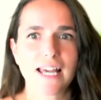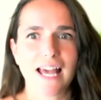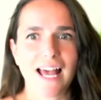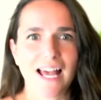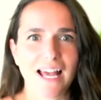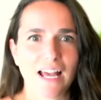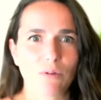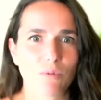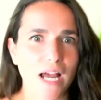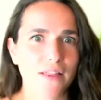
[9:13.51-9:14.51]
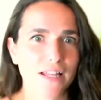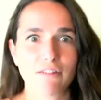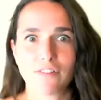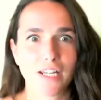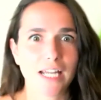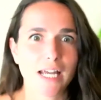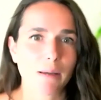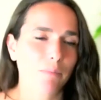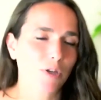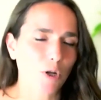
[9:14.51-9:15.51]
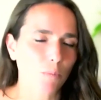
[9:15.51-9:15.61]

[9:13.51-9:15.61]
uh, rather than feeding him, you know,